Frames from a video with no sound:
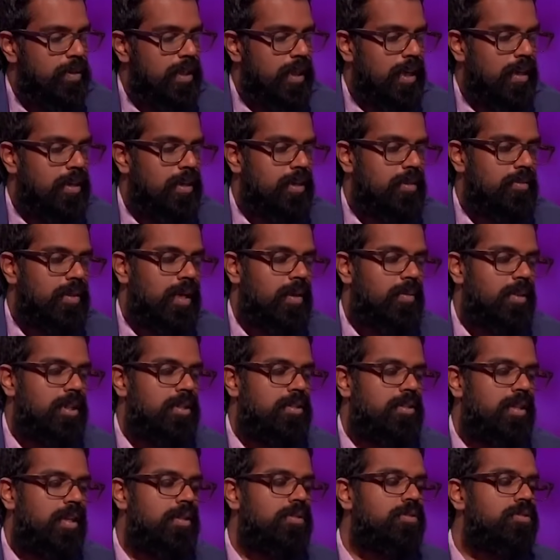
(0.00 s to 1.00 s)
be head of the
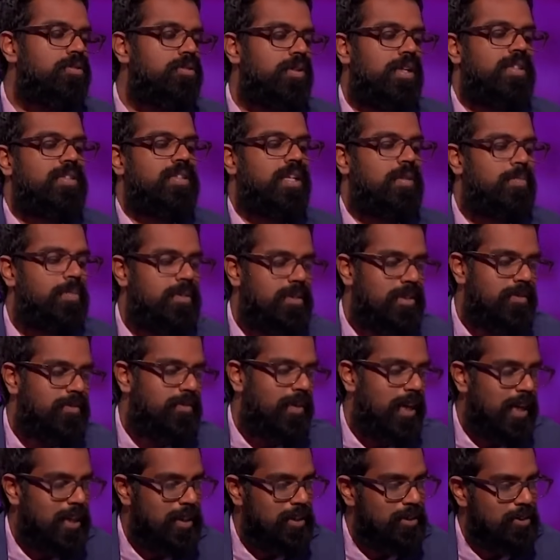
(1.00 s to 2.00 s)
railways, don't dress up as a
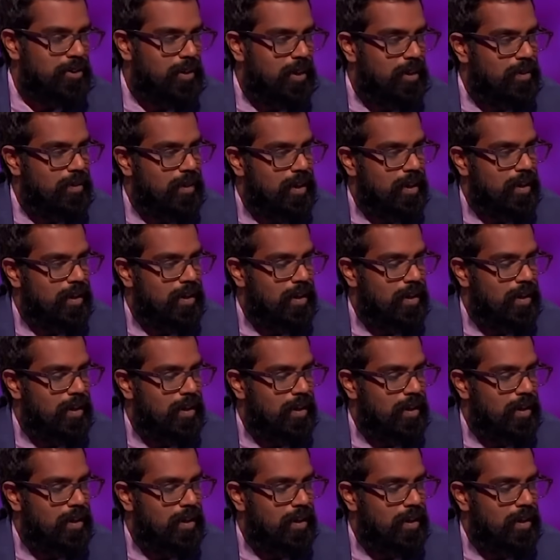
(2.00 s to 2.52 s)
fat controller.